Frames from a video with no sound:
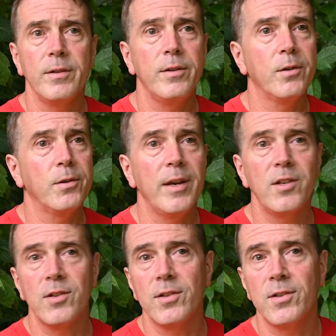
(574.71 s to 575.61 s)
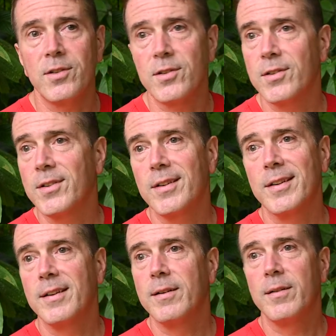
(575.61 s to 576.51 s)
your
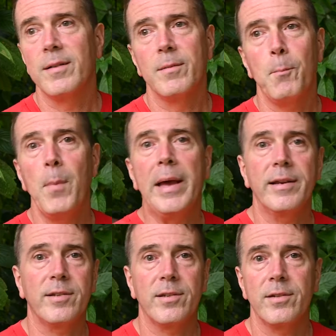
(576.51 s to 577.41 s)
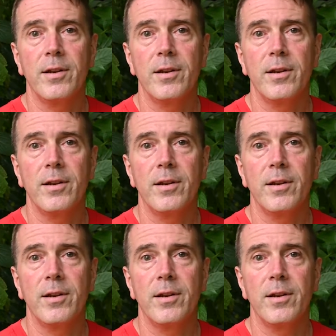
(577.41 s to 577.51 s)
nation's mess.